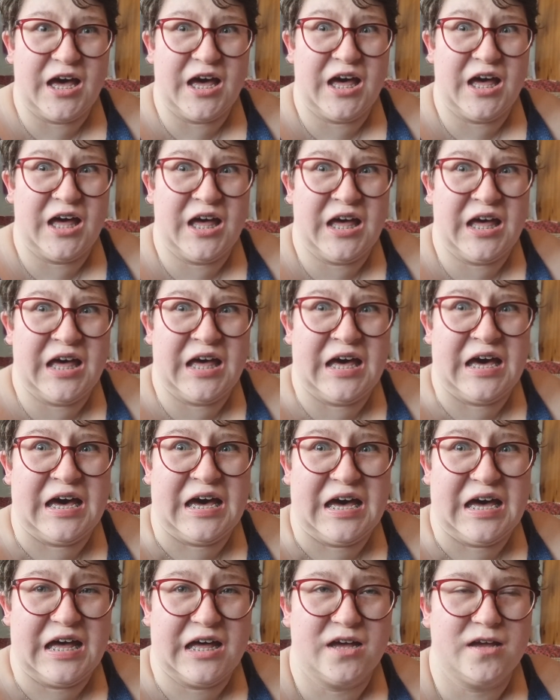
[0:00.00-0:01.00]

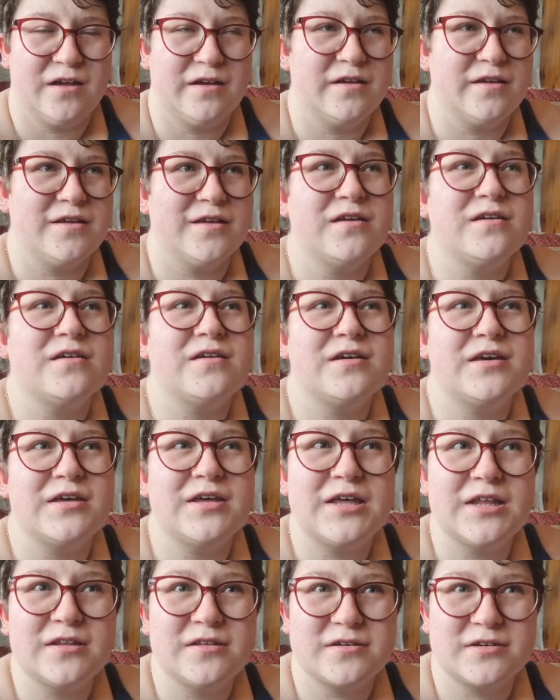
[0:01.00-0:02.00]
ugh,
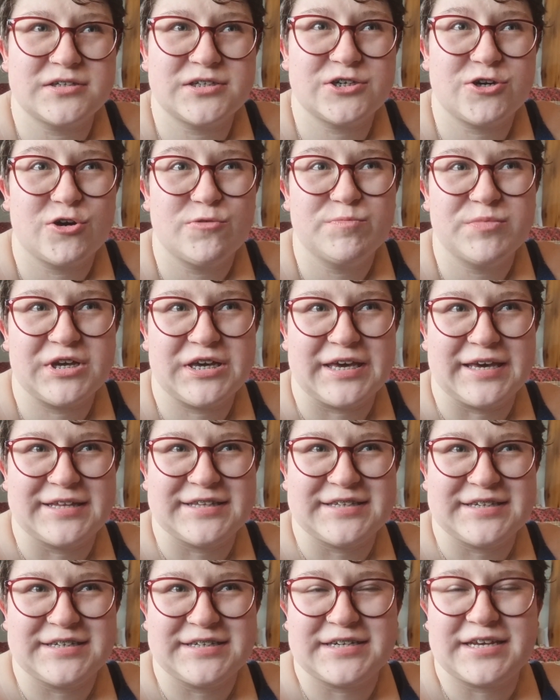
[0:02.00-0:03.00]
it looks
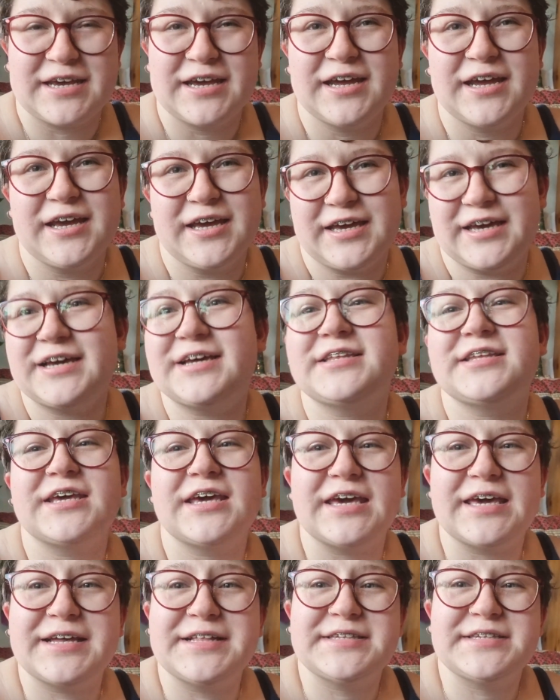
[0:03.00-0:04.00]
complicated.
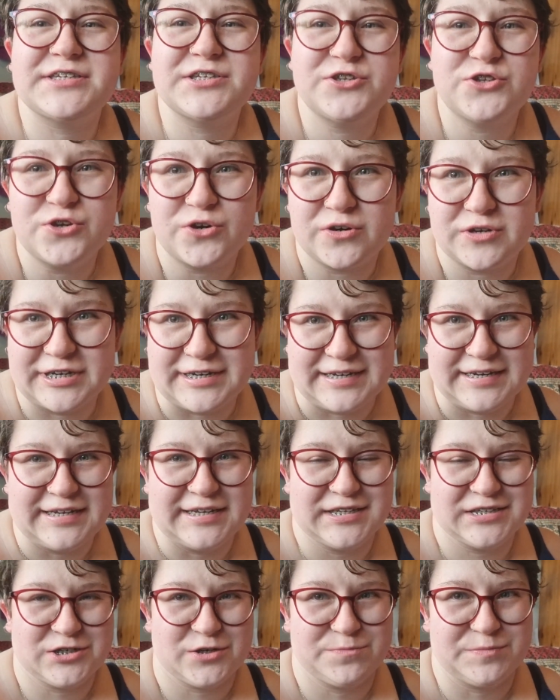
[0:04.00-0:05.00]
It's not
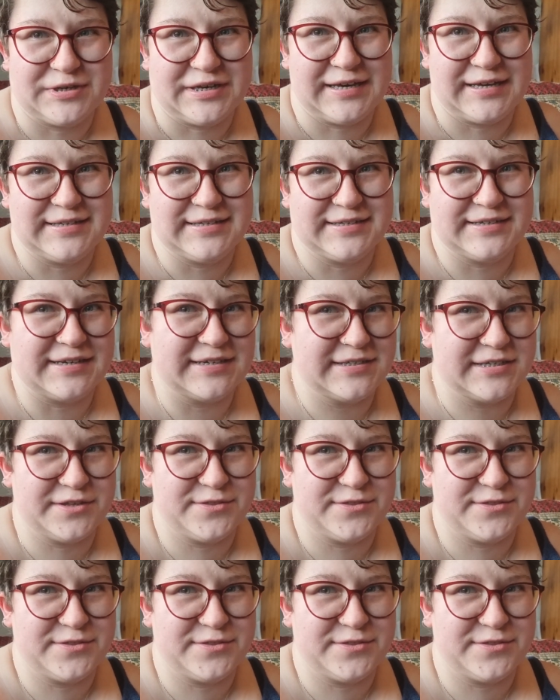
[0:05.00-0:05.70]
nearly as complicated as